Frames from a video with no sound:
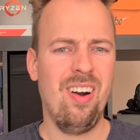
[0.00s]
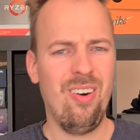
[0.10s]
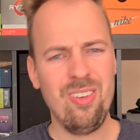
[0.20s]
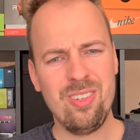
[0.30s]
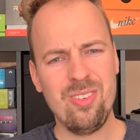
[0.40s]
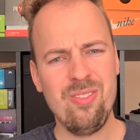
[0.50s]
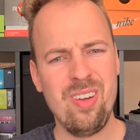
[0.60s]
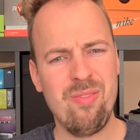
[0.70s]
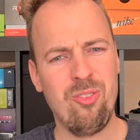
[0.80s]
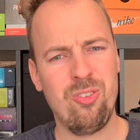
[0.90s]
Also,
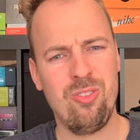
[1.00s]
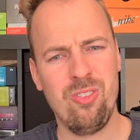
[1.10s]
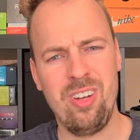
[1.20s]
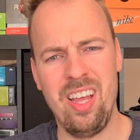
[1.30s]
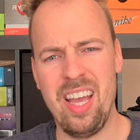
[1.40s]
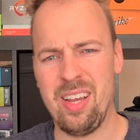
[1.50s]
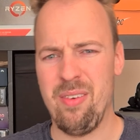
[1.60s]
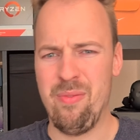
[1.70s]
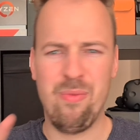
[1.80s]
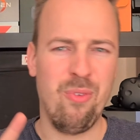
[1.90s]
it would took like
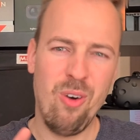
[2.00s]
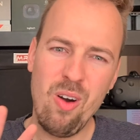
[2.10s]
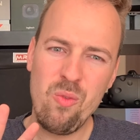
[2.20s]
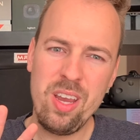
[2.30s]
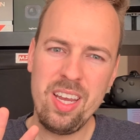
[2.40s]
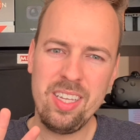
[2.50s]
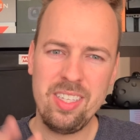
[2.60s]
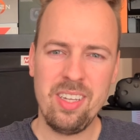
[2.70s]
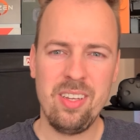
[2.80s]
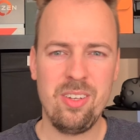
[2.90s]
four
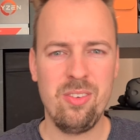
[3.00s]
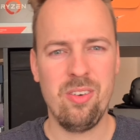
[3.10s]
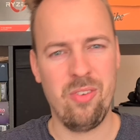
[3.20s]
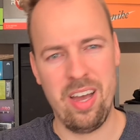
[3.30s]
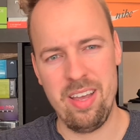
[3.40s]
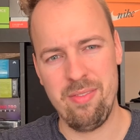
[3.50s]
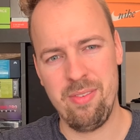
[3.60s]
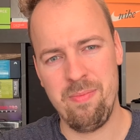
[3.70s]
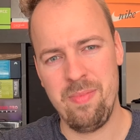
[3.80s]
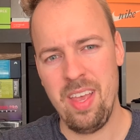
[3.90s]
weeks to arrive.
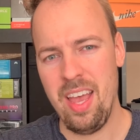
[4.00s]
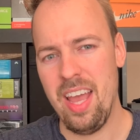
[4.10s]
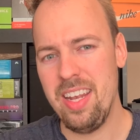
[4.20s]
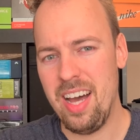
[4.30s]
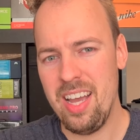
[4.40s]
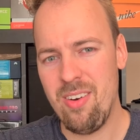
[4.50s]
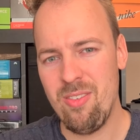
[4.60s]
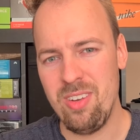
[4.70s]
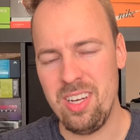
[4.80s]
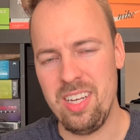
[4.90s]
And I
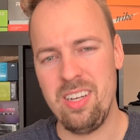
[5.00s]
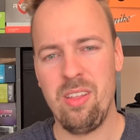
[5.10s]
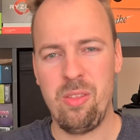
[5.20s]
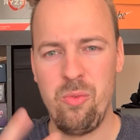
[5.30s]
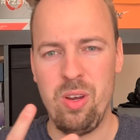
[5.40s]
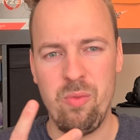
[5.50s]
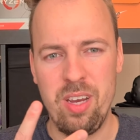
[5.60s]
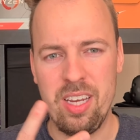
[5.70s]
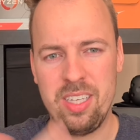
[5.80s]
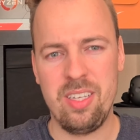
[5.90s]
only need three
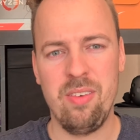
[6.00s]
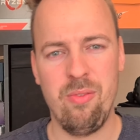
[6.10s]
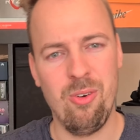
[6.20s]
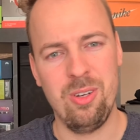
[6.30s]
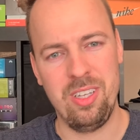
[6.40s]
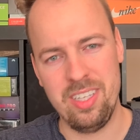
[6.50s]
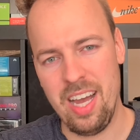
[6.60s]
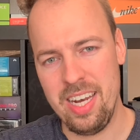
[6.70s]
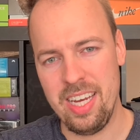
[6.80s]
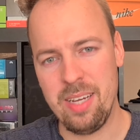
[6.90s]
weeks for
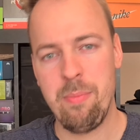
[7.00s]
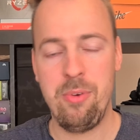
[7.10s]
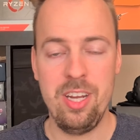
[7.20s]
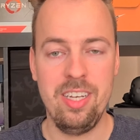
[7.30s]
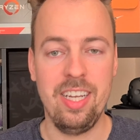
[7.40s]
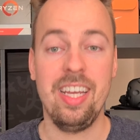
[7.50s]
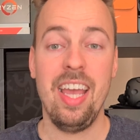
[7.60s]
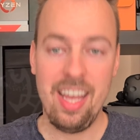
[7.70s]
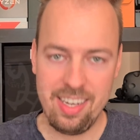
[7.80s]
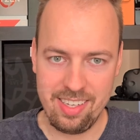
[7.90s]
designing, printing
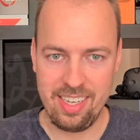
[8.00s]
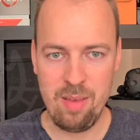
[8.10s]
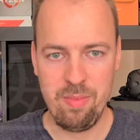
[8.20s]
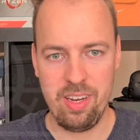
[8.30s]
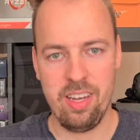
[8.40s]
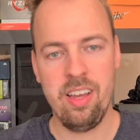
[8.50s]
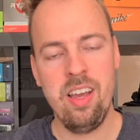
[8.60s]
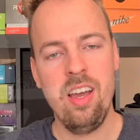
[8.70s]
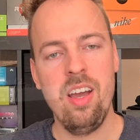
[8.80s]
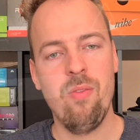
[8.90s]
and assembly,
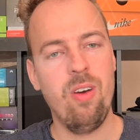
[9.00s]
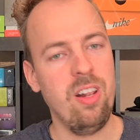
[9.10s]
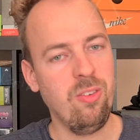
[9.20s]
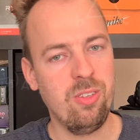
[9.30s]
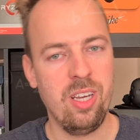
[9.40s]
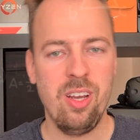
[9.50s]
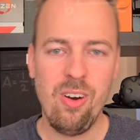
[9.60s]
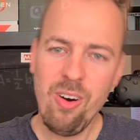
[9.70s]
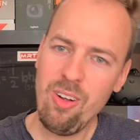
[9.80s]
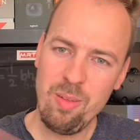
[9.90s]
while using
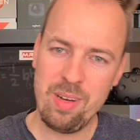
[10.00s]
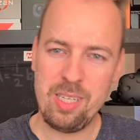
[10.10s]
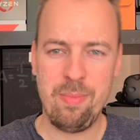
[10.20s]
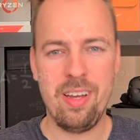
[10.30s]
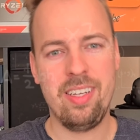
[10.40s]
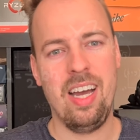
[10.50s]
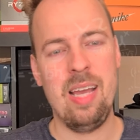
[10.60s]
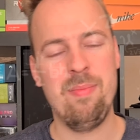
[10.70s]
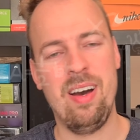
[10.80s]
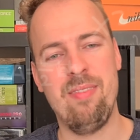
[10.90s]
all my spare
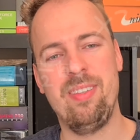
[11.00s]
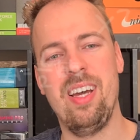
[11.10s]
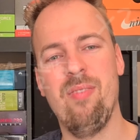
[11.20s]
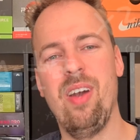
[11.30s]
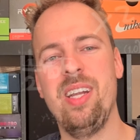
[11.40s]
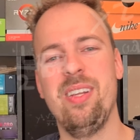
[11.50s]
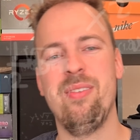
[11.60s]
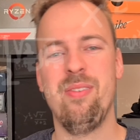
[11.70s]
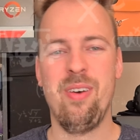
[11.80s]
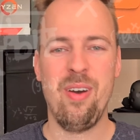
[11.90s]
time after I waited
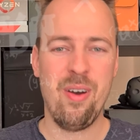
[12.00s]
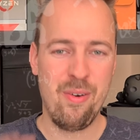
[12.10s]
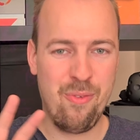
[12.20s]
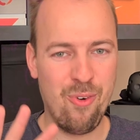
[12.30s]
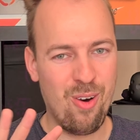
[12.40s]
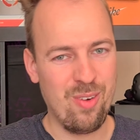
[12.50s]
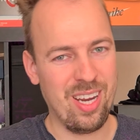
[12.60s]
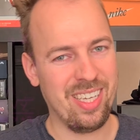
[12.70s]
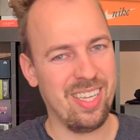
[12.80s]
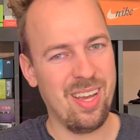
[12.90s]
four
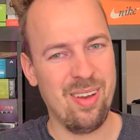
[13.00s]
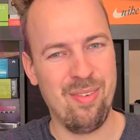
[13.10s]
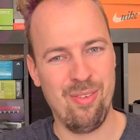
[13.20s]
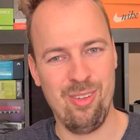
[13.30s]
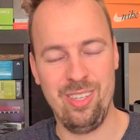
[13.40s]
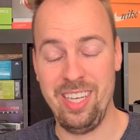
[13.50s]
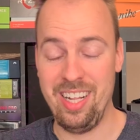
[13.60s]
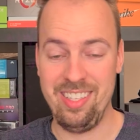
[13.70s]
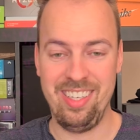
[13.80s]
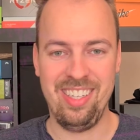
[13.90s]
weeks for the
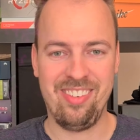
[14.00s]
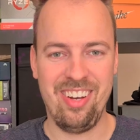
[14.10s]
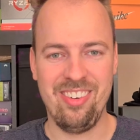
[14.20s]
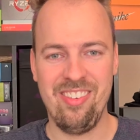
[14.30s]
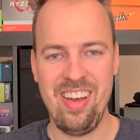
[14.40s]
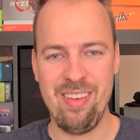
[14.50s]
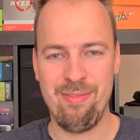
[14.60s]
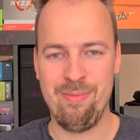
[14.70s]
L C D screen to arrive.